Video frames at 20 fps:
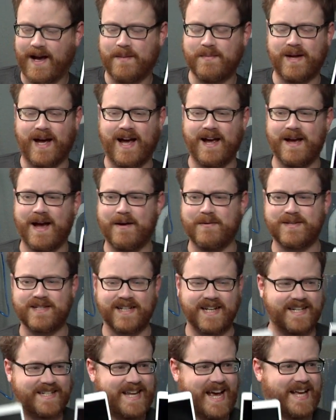to it I, I was
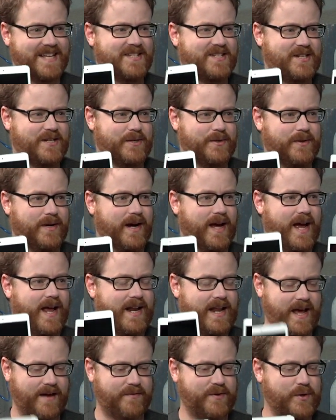going to test you
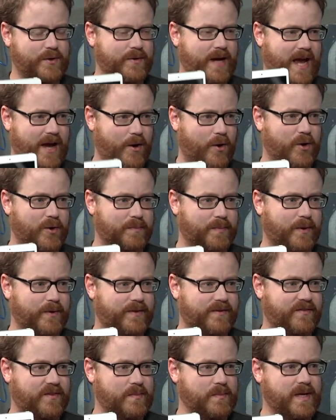and have you hold
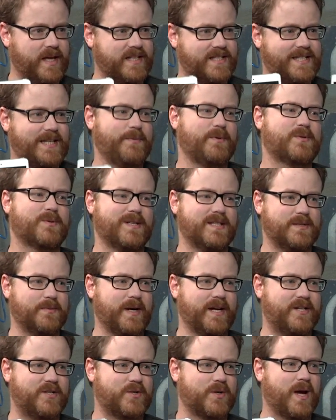both of them and see which one's
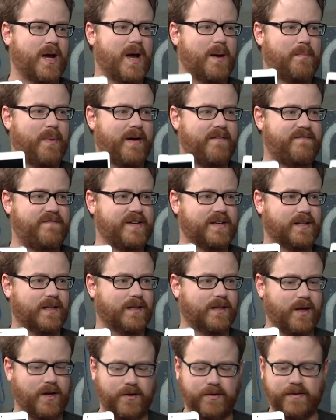which. Well, I can tell I you feel that
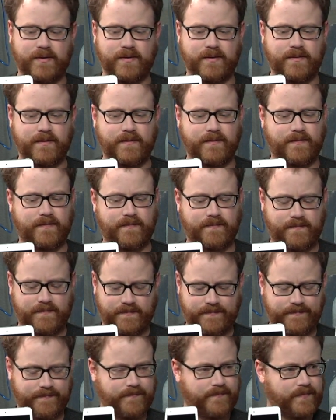they're, they're, they're both
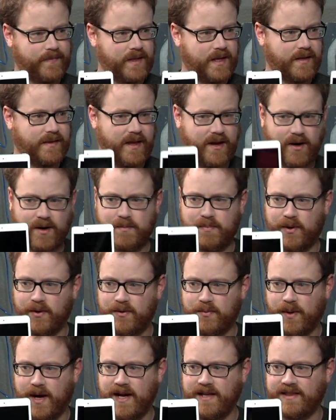white. They are
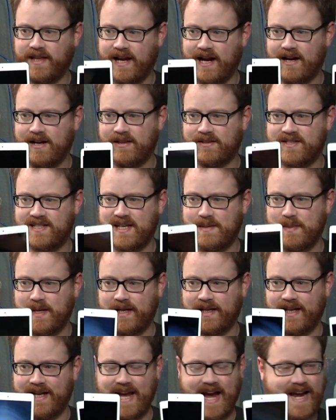both white. They are
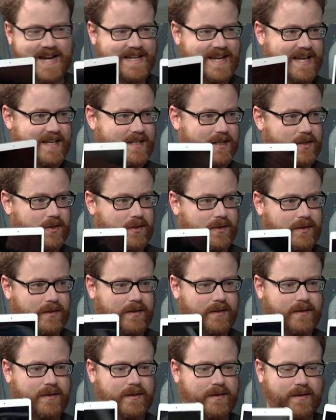seemingly identical. All
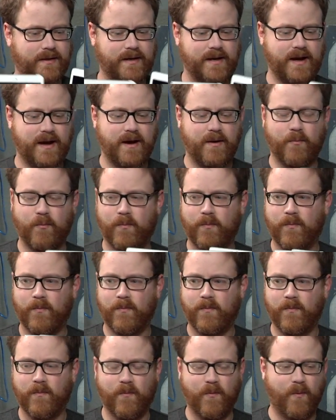right, I'm going to I'm going to hold my
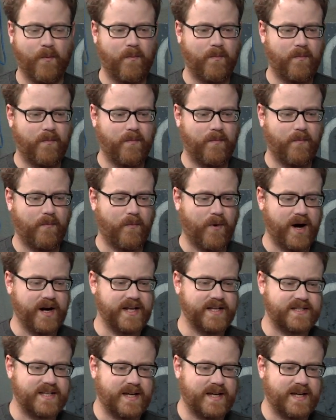hands out. One is